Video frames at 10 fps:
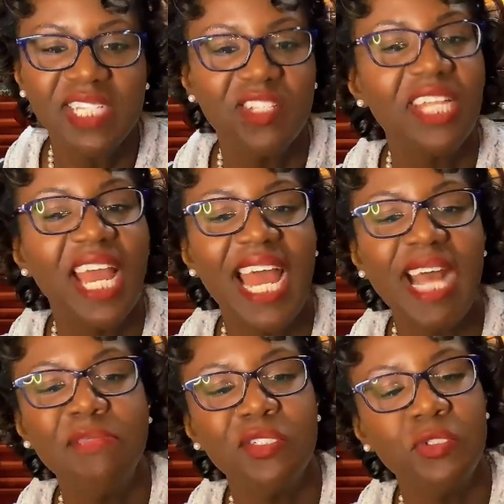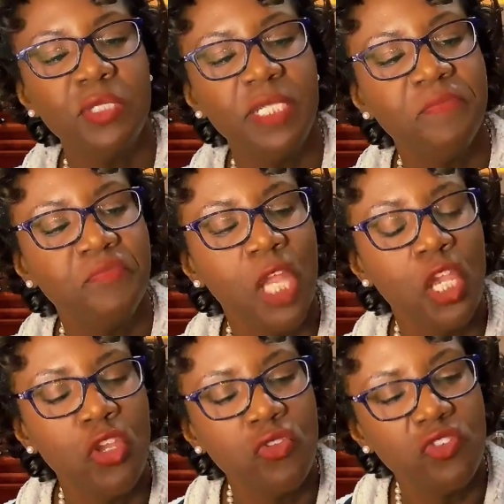So yeah, absolutely.
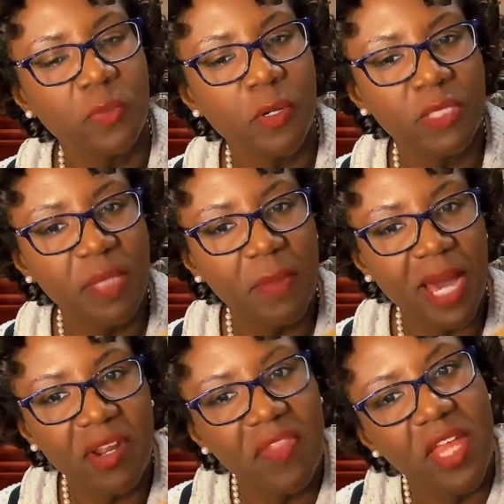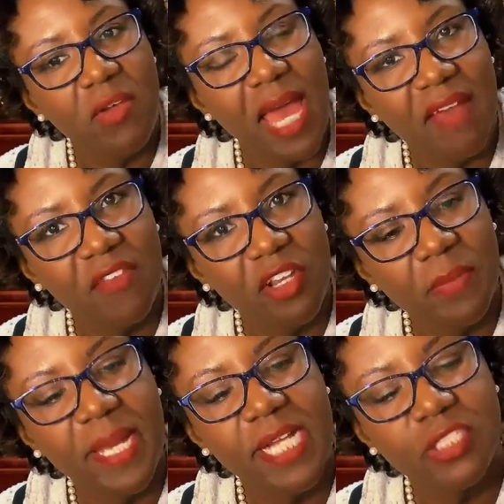Use the protein powder that you have
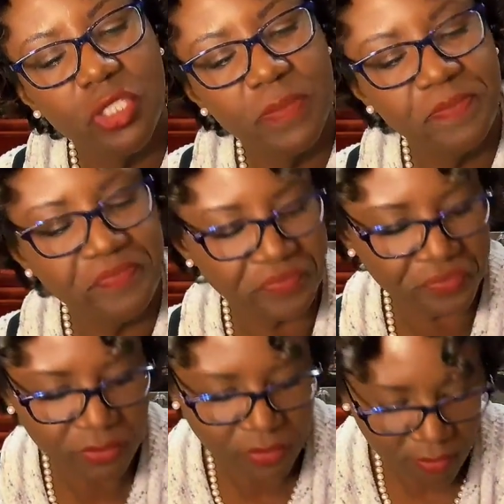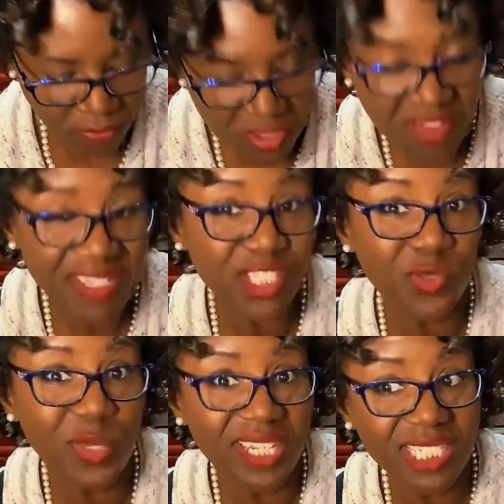in your pantry. You have the
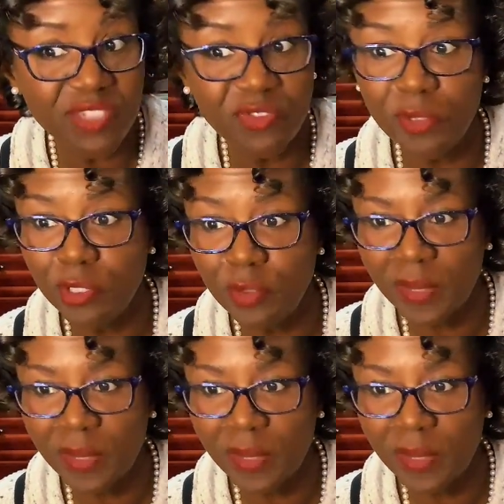sweetness from the